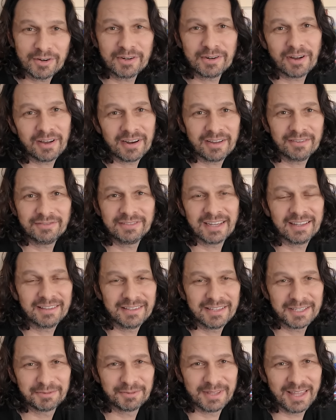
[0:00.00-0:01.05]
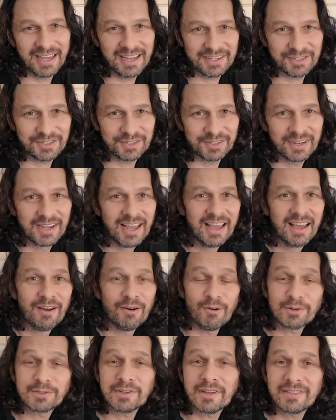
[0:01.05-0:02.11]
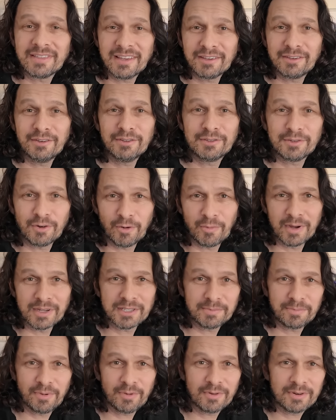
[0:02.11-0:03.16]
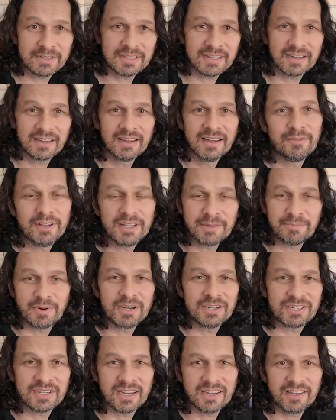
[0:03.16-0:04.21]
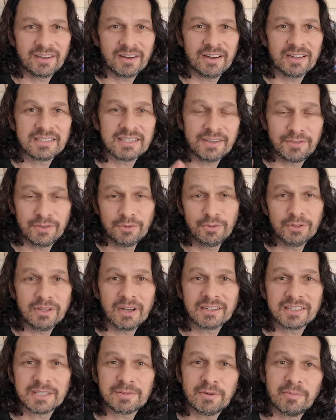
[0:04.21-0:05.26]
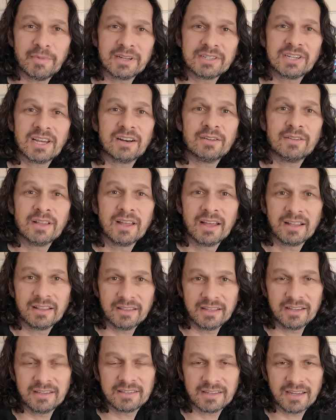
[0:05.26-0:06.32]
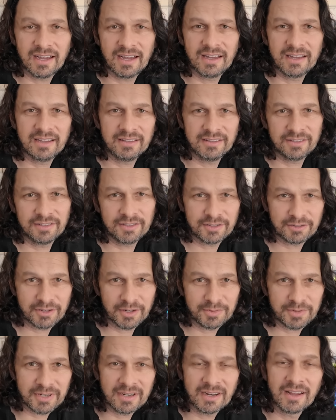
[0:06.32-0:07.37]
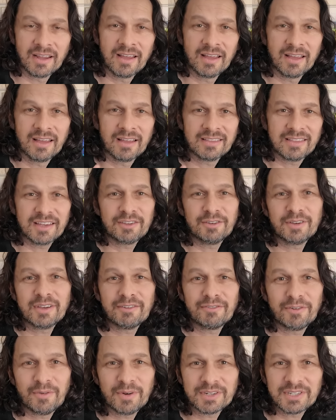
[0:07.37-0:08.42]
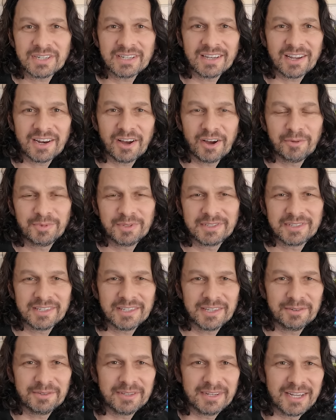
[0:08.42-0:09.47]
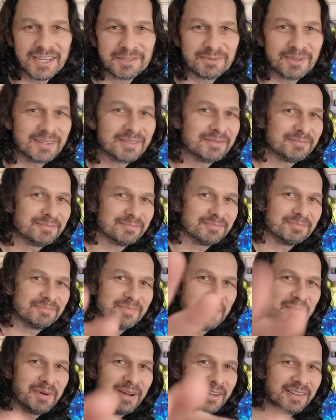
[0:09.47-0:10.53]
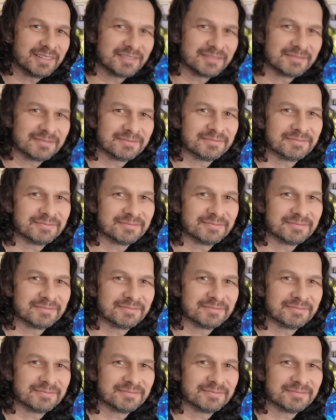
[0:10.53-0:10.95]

Could not have done this without you. Also, thank you to all my supporters. Really appreciate you guys. If you would like to support my channel, links are in the description. Thank you again for watching, and I hope to see you in the next one. Bye-bye.